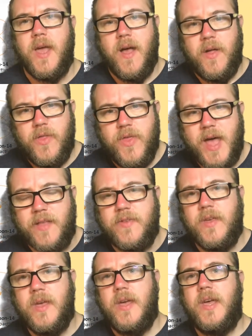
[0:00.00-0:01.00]
That
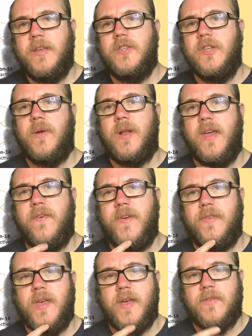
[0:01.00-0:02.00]
is nuclear
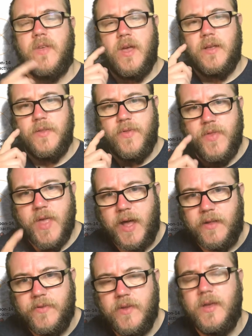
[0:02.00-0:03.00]
physics. And
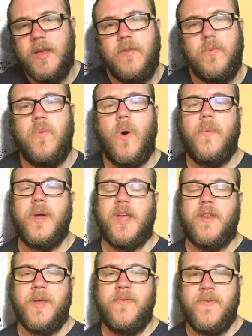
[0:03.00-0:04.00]
that is what we're going to
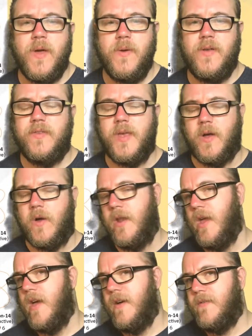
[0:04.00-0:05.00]
be focusing on
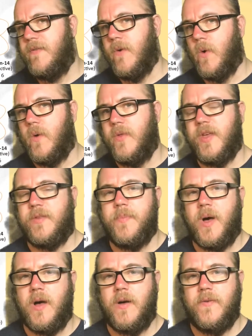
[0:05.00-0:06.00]
for this
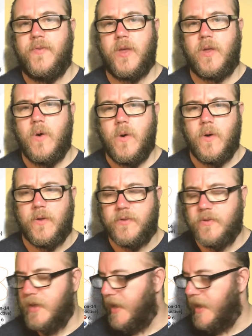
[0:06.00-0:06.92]
part of the course.